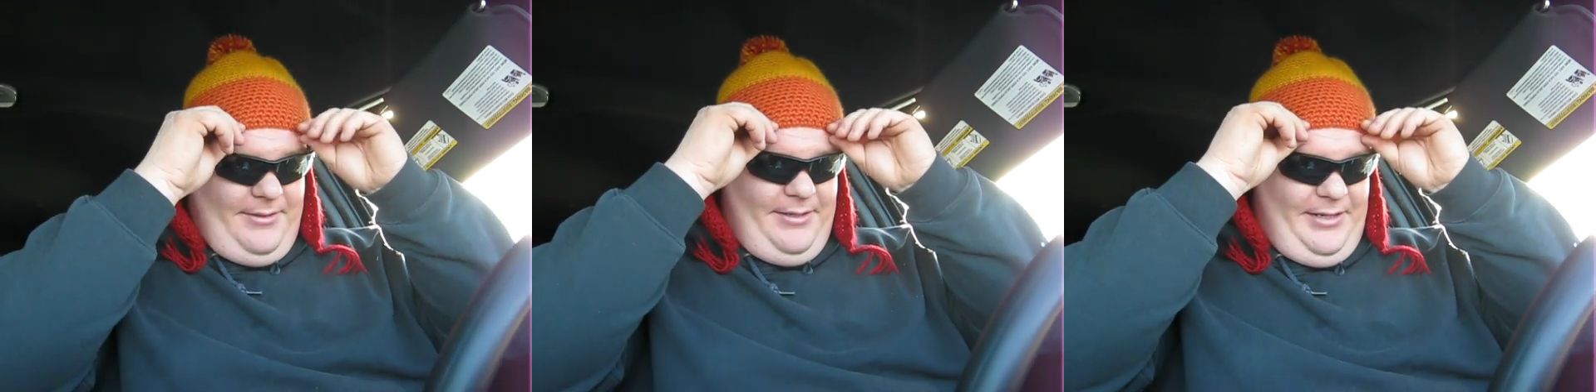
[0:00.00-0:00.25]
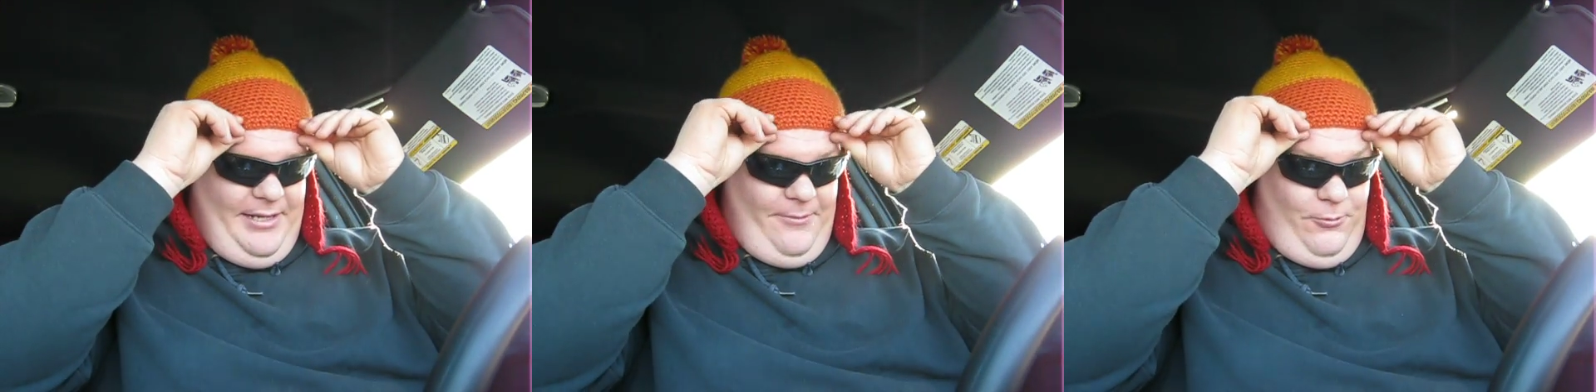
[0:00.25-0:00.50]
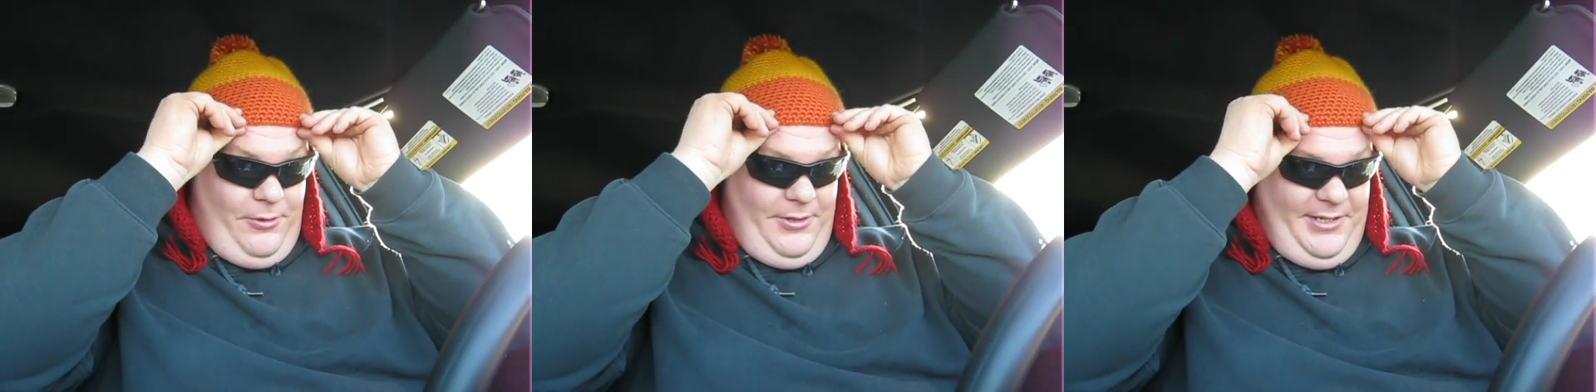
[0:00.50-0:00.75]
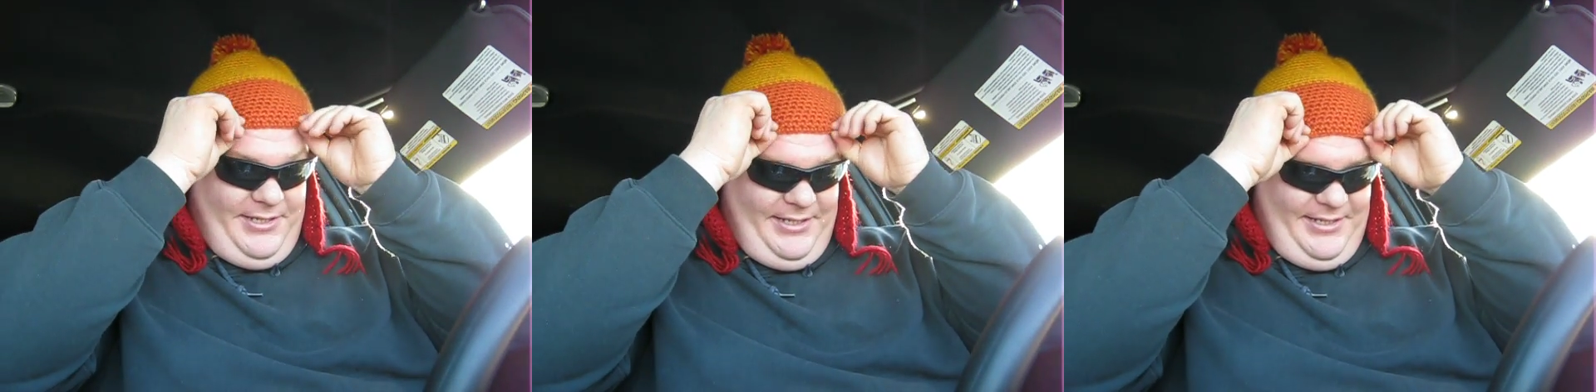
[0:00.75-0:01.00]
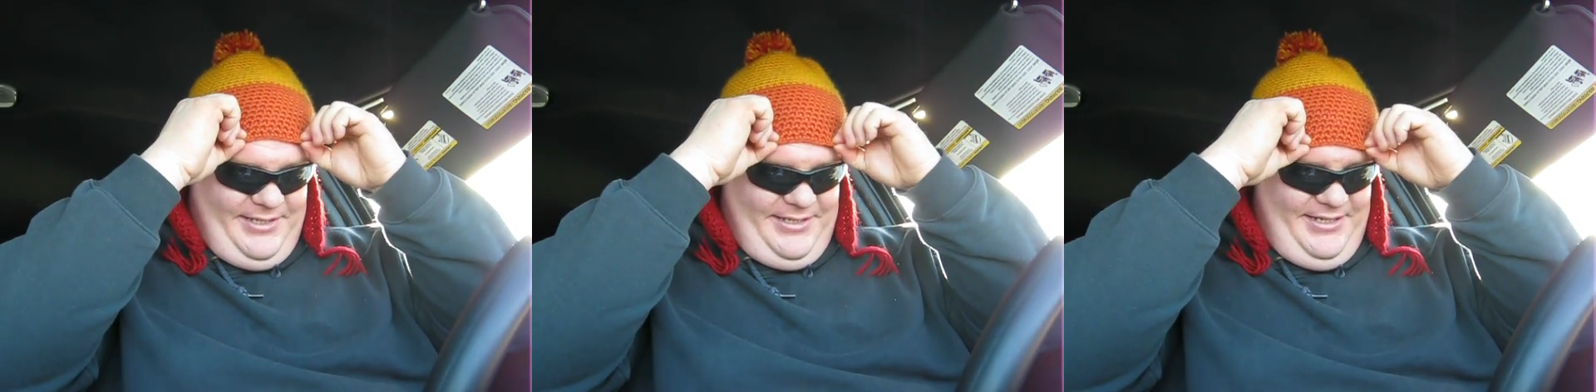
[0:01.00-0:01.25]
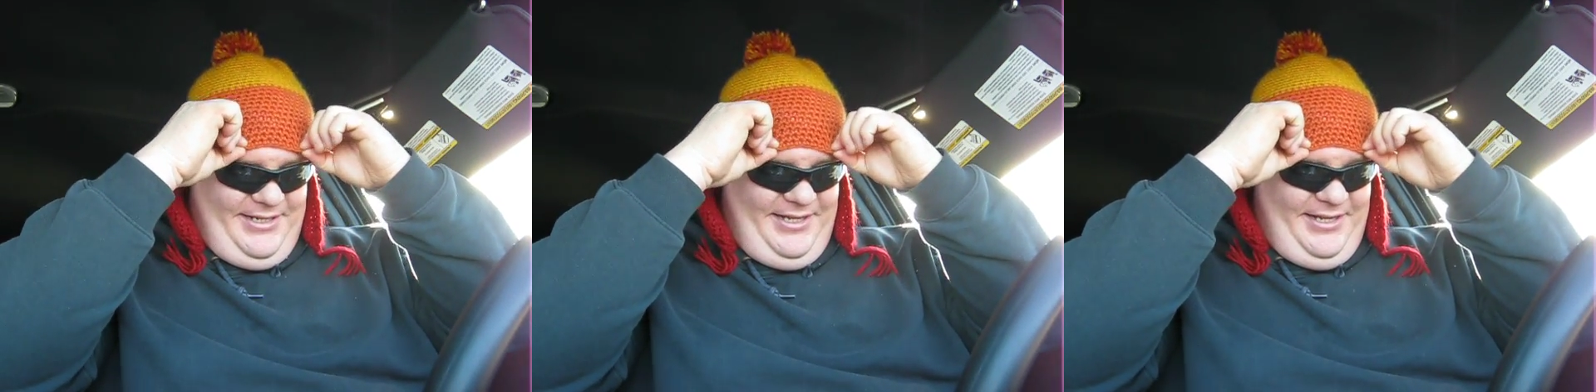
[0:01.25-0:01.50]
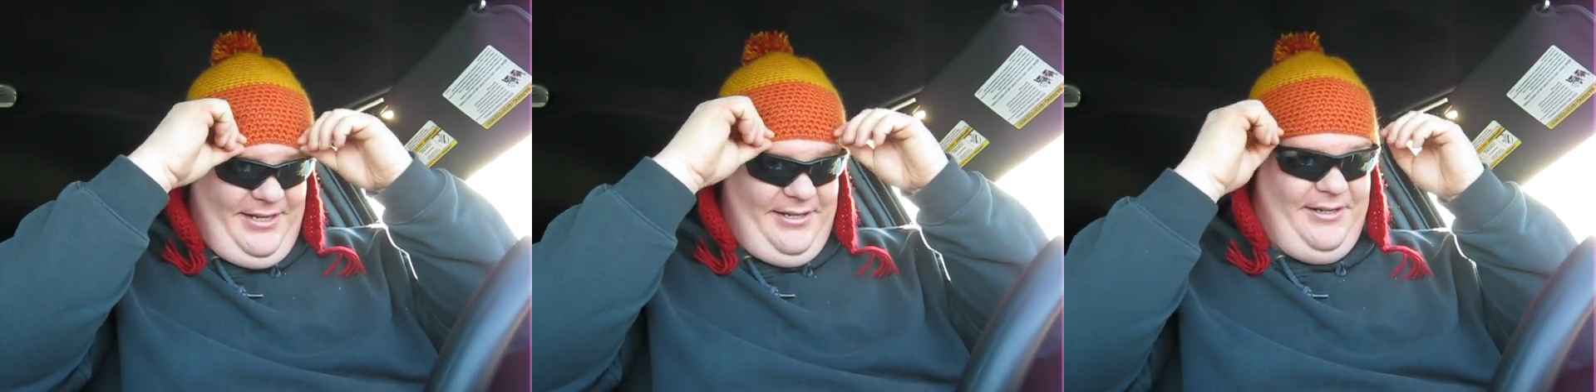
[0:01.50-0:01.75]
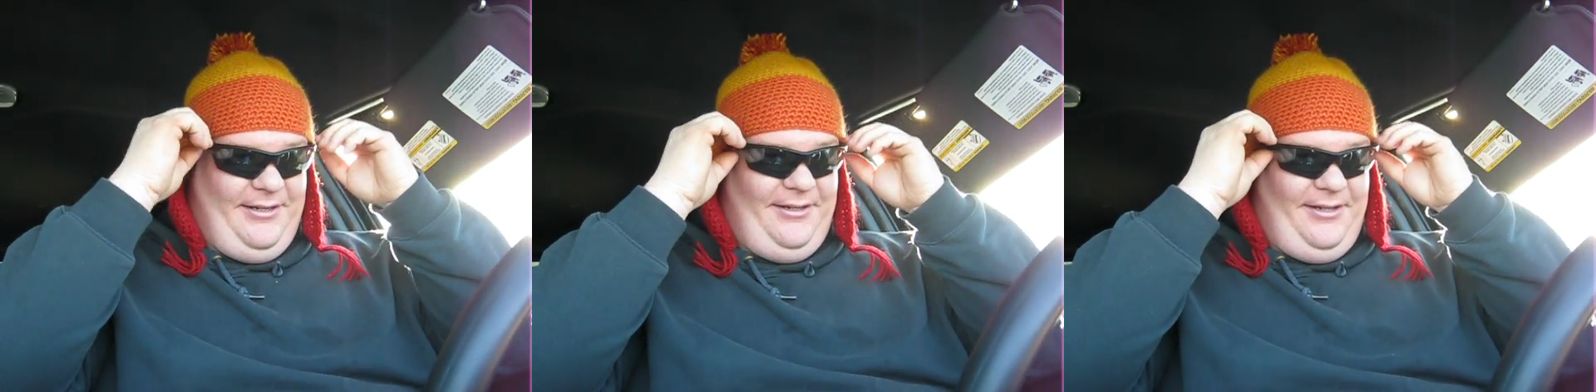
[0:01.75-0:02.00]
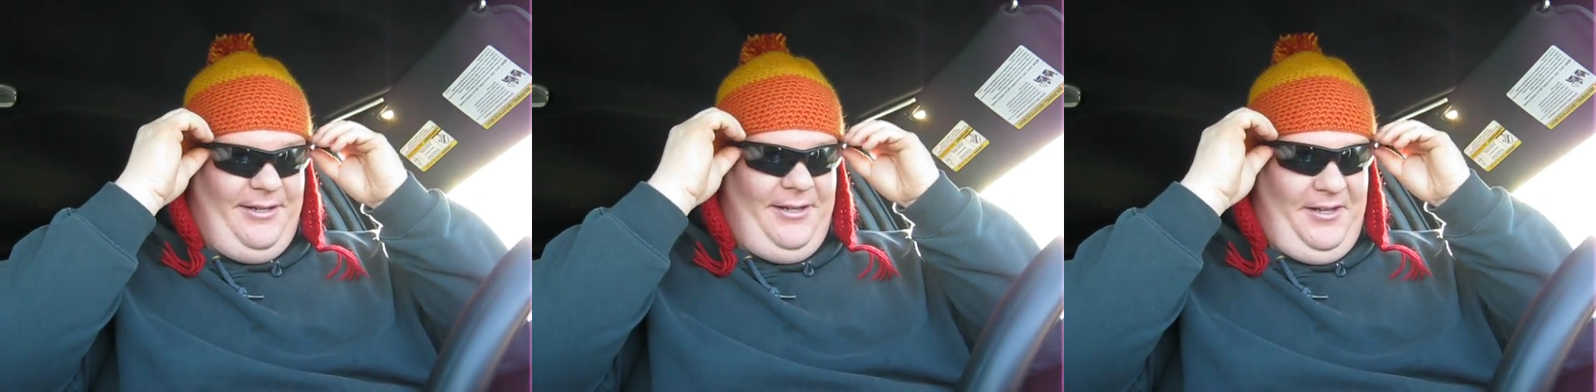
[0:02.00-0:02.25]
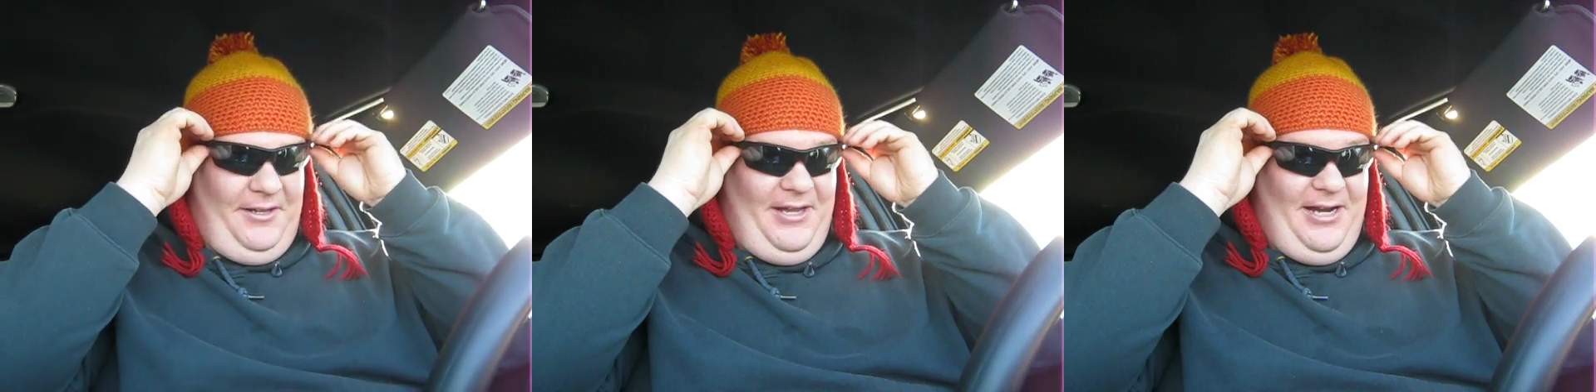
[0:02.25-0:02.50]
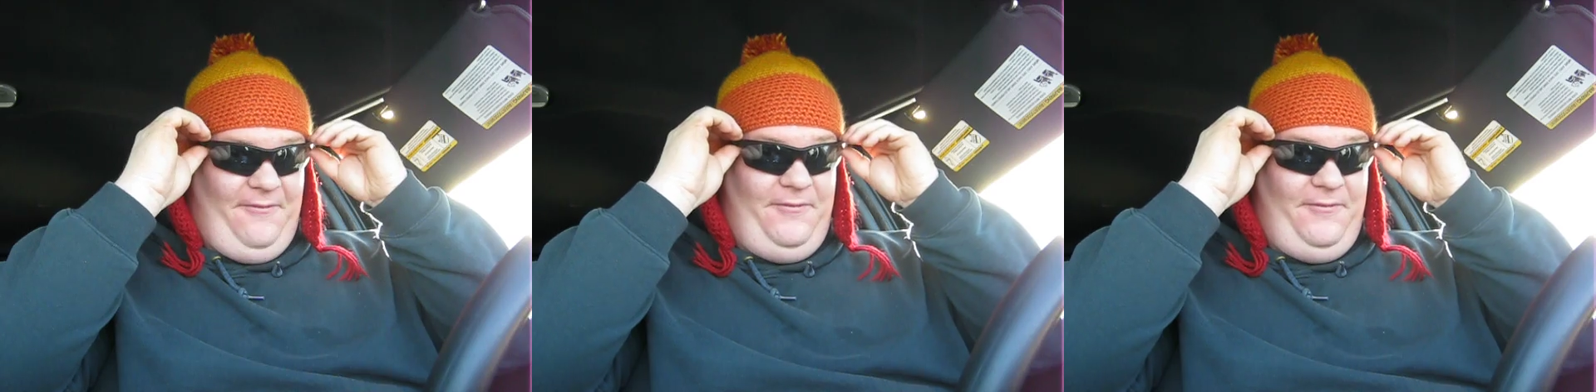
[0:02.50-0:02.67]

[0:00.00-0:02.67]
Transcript: I wore this in the city and got